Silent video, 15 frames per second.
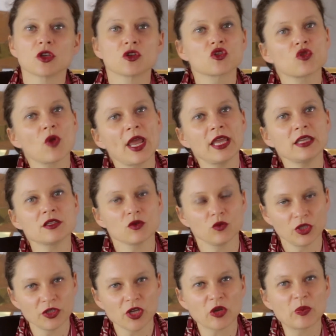Trade
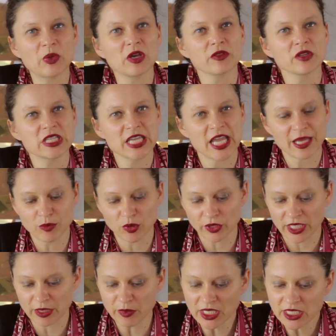will not be on the table
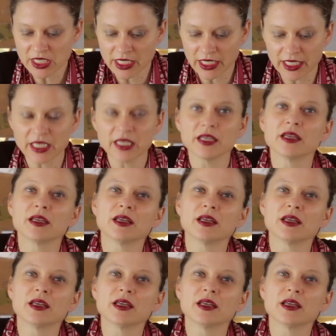immediately,